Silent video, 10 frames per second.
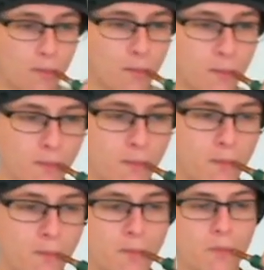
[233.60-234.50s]

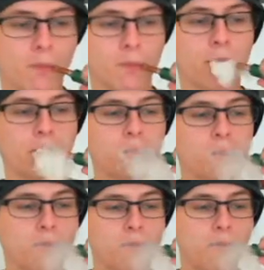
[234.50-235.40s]

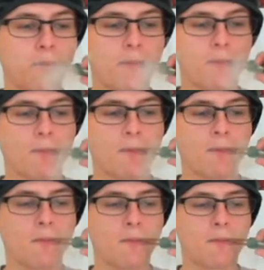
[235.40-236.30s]

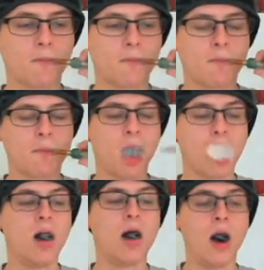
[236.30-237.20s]

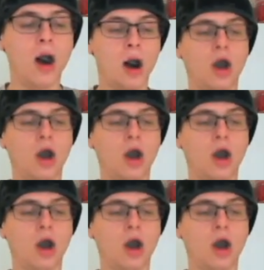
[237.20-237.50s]
[no speech]